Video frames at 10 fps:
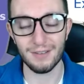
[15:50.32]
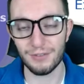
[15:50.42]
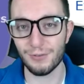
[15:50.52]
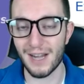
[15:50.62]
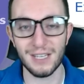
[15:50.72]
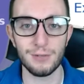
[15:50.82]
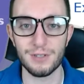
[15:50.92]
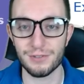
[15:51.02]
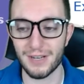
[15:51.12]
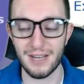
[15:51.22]
If you ran into a
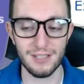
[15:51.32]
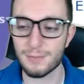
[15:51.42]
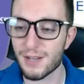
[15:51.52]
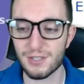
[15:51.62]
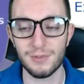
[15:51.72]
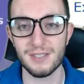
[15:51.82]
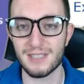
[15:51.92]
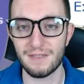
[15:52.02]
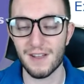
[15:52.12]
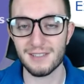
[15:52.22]
tree, especially with this
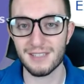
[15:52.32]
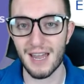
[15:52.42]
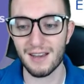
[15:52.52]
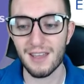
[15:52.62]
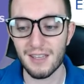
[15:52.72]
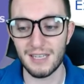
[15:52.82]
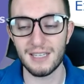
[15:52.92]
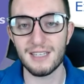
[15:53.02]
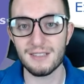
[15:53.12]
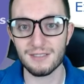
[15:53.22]
defense stat, it
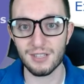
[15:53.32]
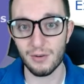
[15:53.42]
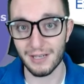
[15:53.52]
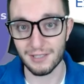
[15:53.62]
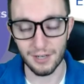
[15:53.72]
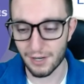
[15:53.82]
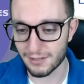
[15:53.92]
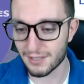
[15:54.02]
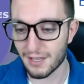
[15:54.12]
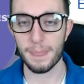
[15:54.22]
is going to
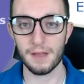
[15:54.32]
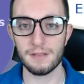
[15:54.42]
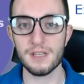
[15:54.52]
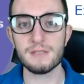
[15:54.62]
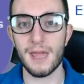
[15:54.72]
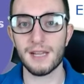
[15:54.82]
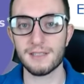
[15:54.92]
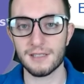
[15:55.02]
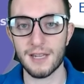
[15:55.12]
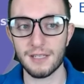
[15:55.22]
hurt. This makes
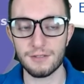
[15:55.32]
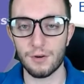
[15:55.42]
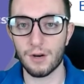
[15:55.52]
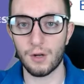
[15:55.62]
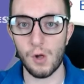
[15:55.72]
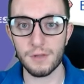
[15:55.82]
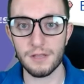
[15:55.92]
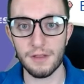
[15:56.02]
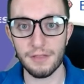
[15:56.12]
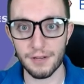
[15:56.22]
Exeggutor only
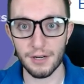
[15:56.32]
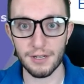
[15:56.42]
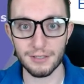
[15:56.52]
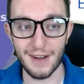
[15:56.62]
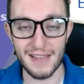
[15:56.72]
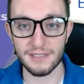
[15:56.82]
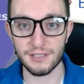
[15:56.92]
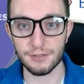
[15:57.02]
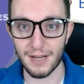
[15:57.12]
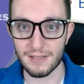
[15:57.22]
the 3rd grassy
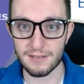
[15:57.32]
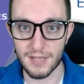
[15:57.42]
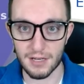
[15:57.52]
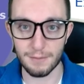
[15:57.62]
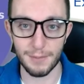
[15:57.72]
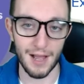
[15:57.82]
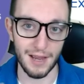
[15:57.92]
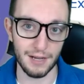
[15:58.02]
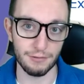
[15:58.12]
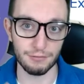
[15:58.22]
terrain setter
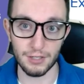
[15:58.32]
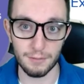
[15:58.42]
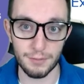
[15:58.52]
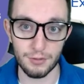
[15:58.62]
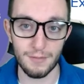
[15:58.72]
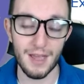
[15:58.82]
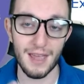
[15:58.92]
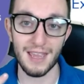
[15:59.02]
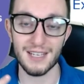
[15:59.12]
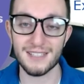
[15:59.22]
behind Rillaboom
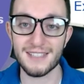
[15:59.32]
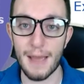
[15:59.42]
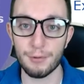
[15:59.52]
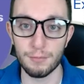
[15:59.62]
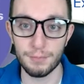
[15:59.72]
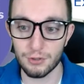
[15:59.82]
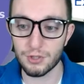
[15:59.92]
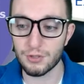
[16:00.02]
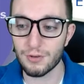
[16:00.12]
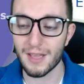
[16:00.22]
and Tapu
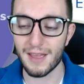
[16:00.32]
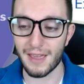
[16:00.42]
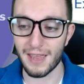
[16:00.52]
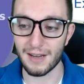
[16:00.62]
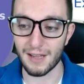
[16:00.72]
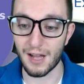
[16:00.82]
Bulu, and